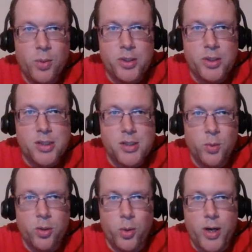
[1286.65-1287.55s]
we're
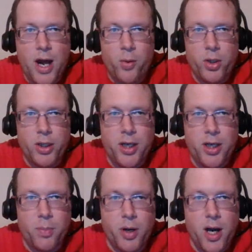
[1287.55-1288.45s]
not really getting the
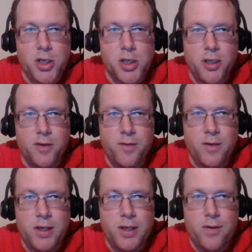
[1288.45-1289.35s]
production.
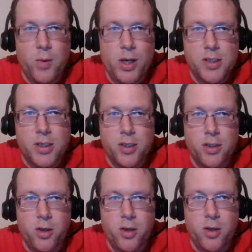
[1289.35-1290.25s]
Even when he's in good
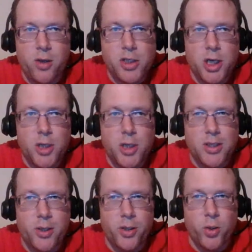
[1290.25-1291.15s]
matchups, you're
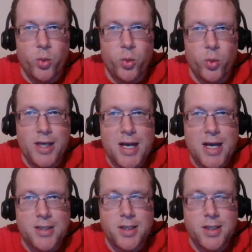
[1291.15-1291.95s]
really hesitant.